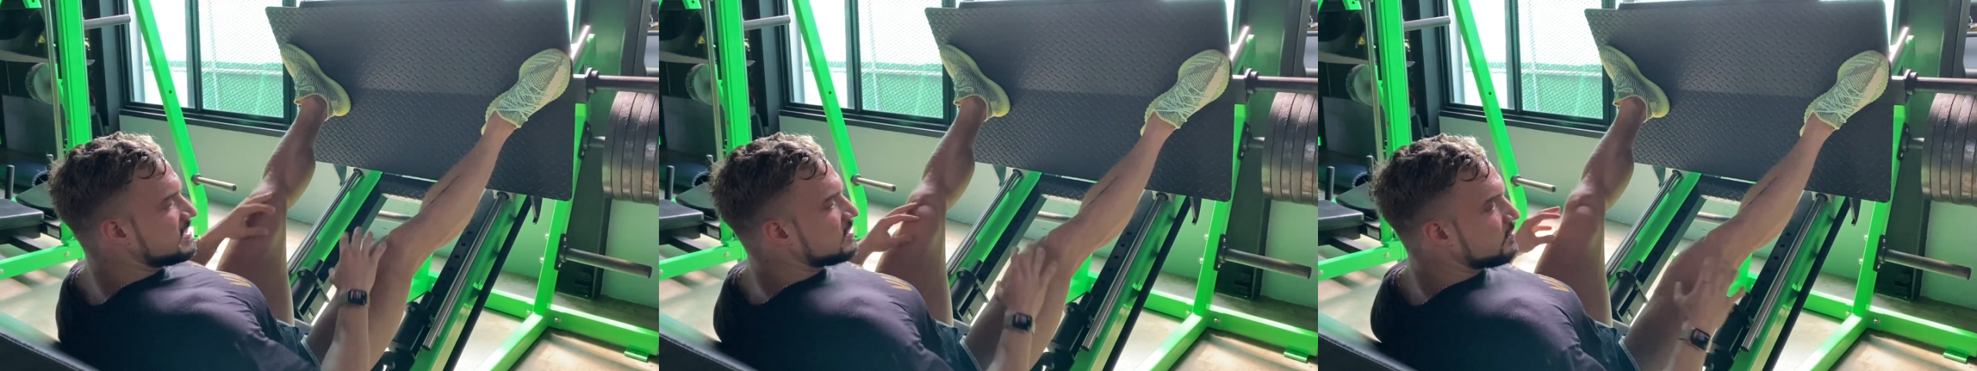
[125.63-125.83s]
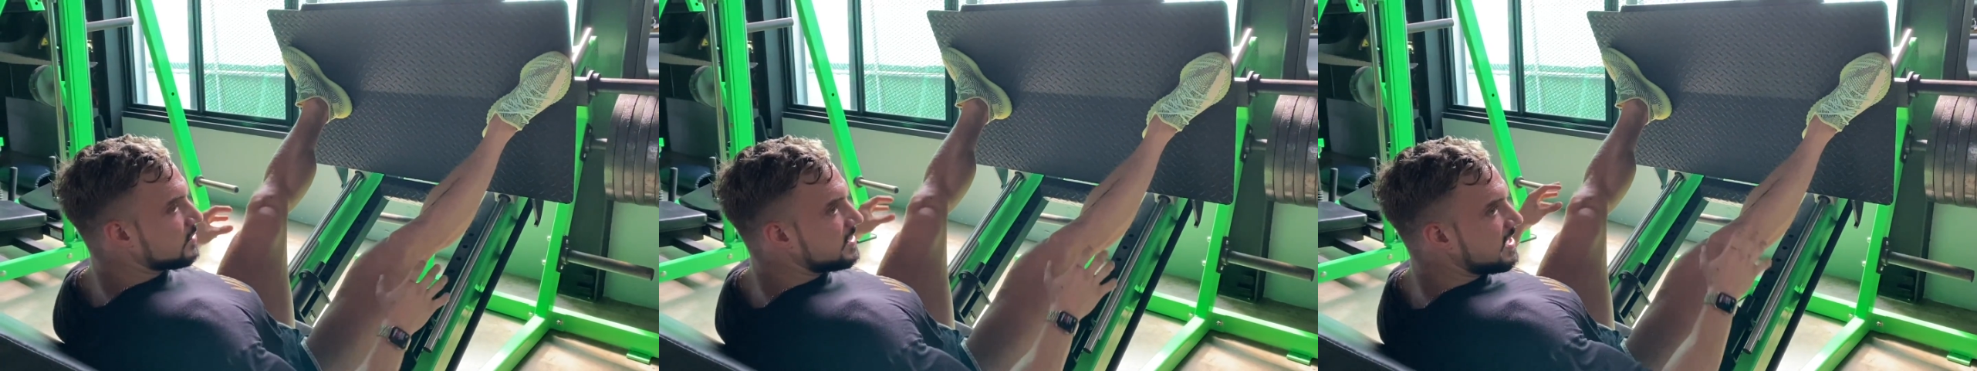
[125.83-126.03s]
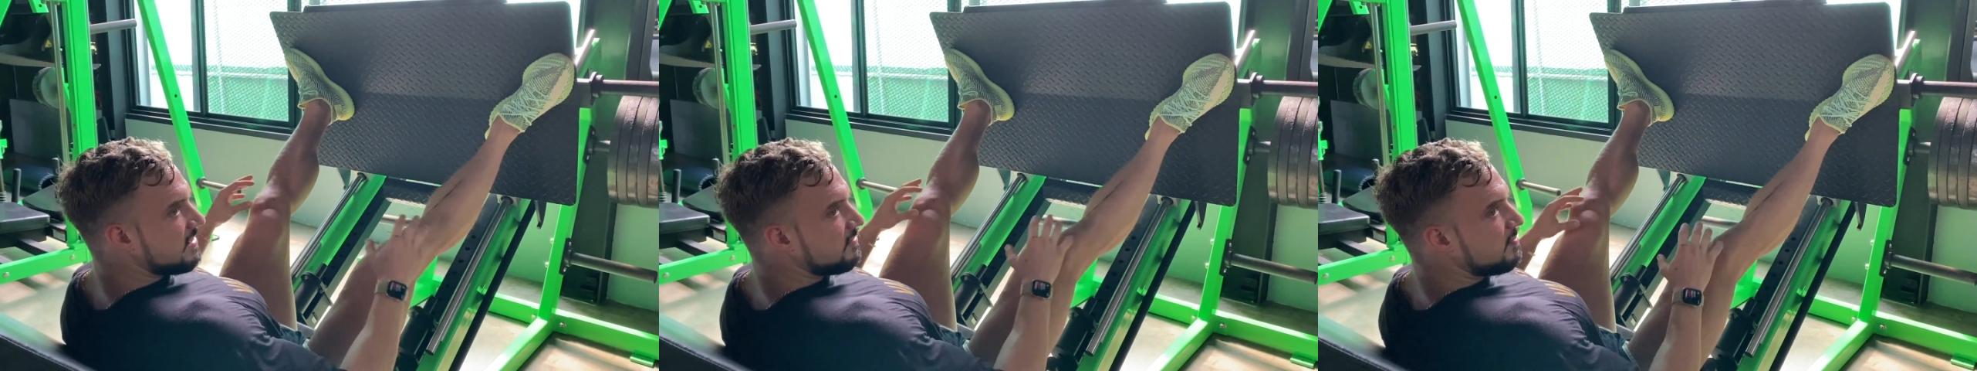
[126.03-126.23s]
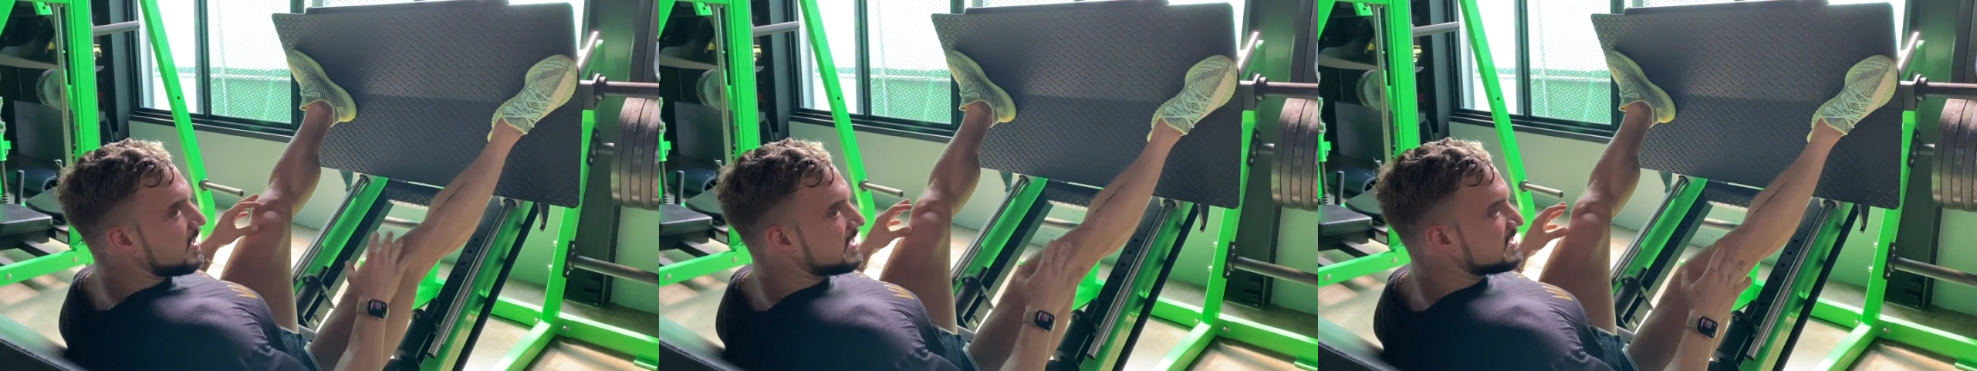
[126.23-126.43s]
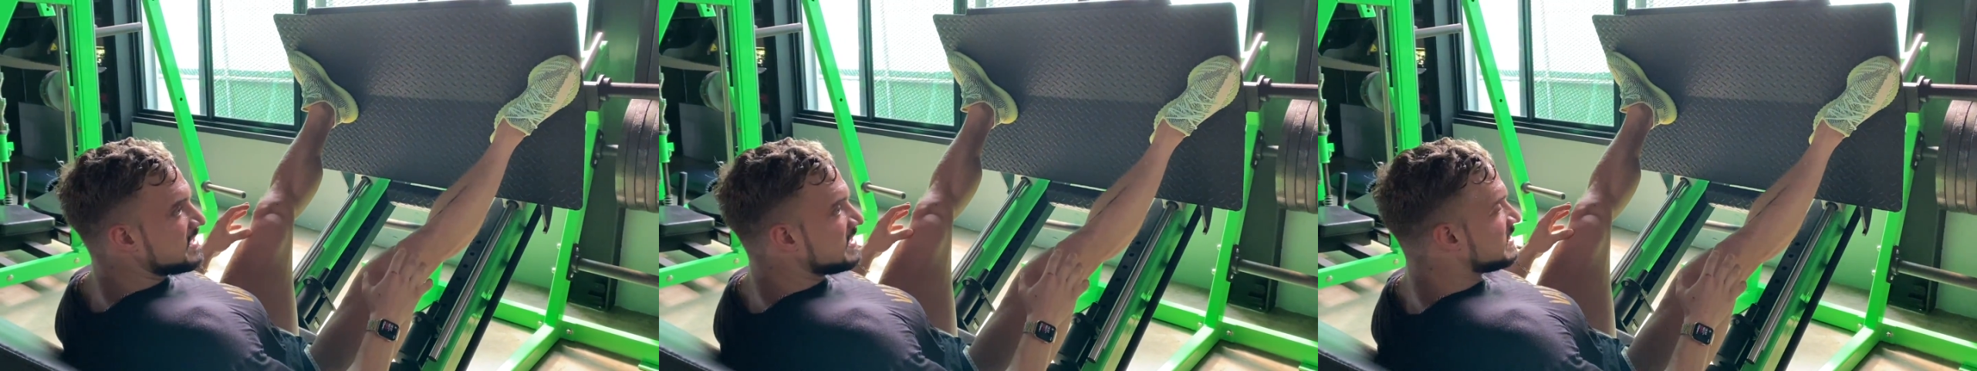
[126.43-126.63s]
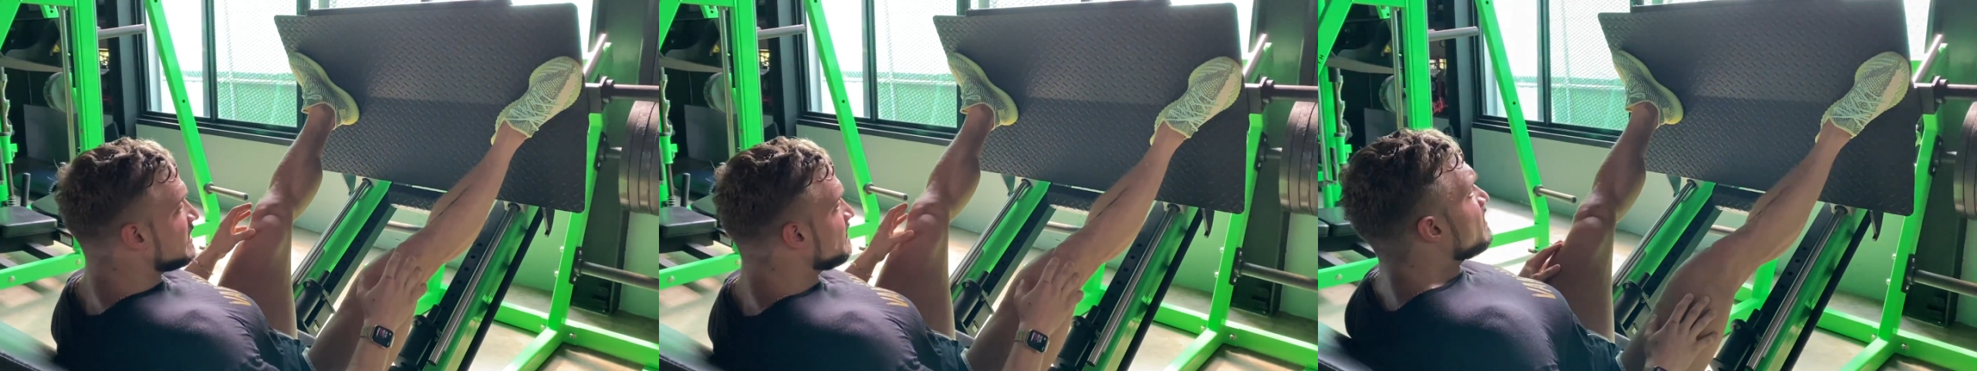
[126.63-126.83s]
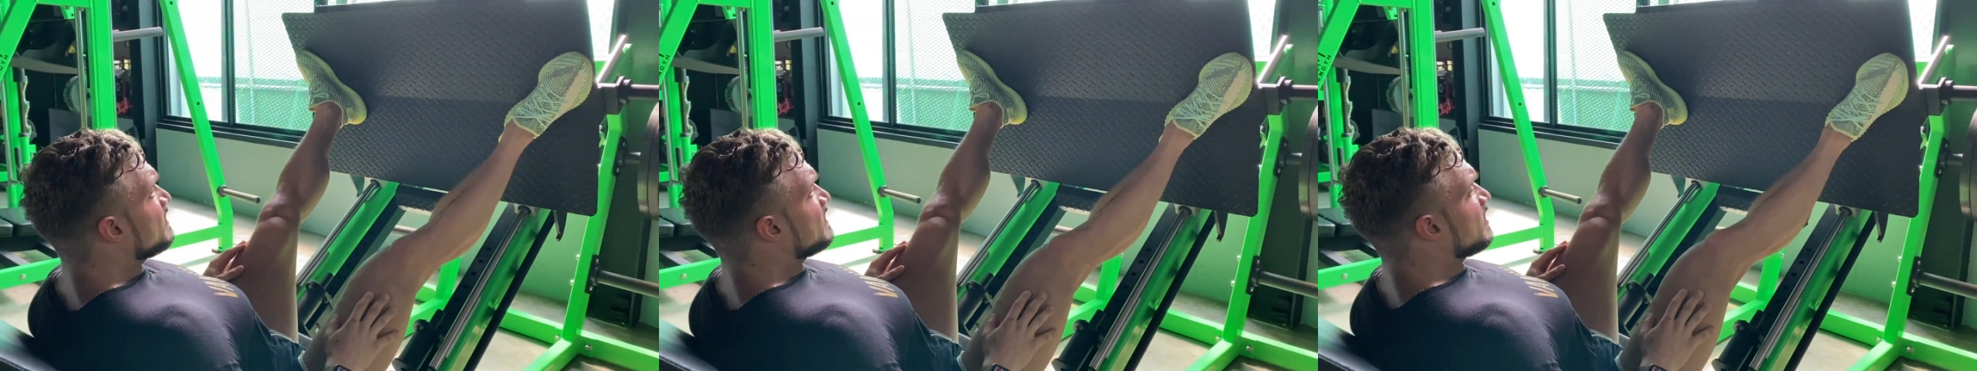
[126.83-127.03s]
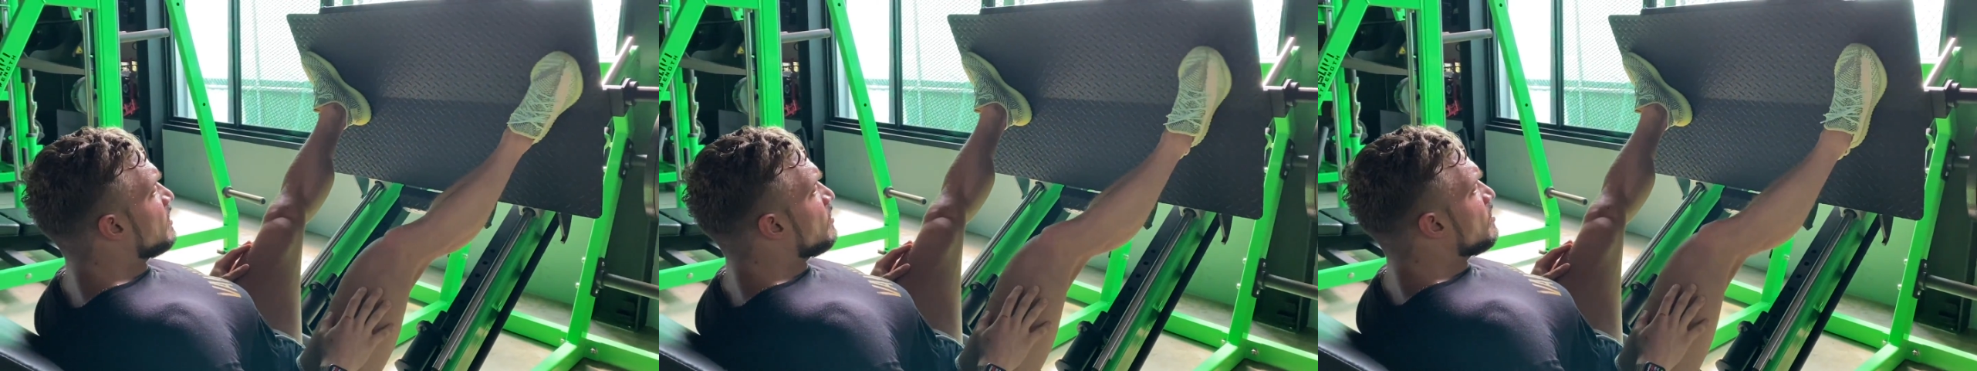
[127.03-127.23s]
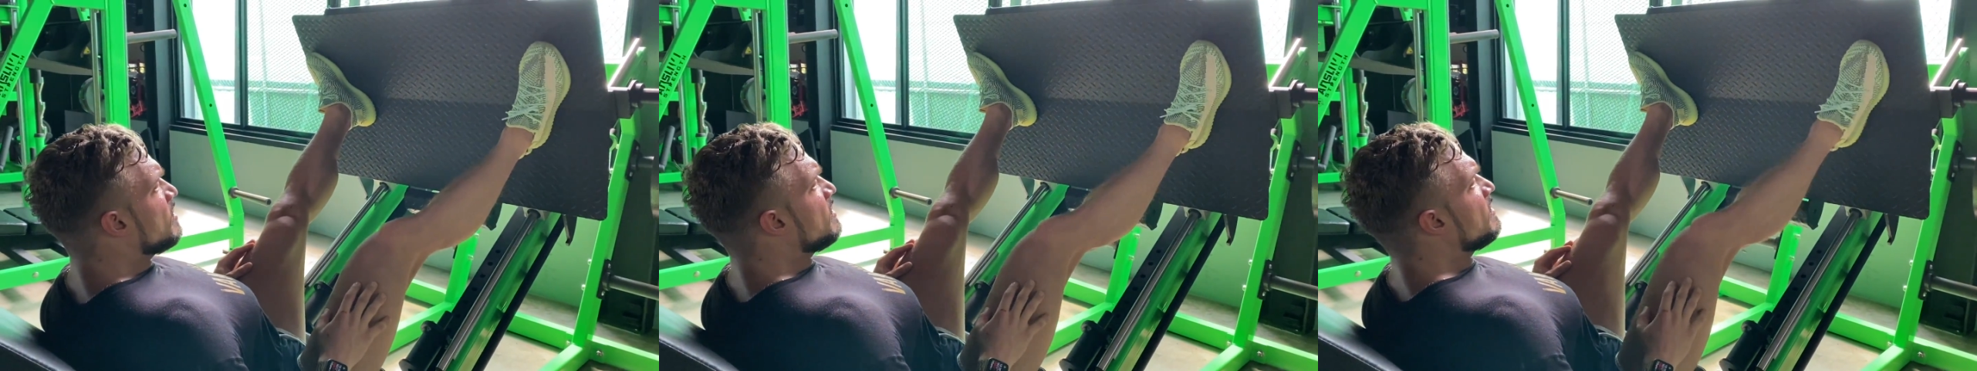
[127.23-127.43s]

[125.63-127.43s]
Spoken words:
you would have bad knees. So